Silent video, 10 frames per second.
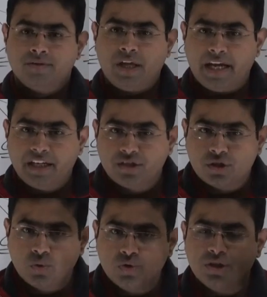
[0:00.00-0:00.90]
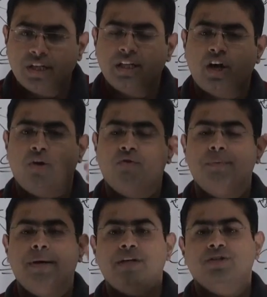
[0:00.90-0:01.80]
the intrusion that the
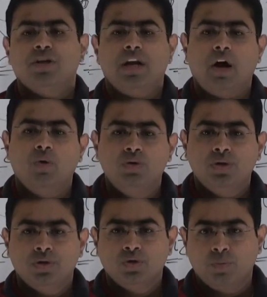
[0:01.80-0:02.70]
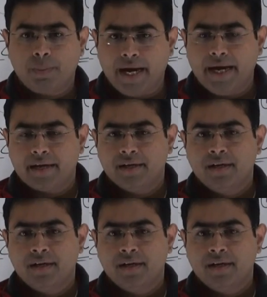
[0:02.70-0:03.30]
government is allowed to make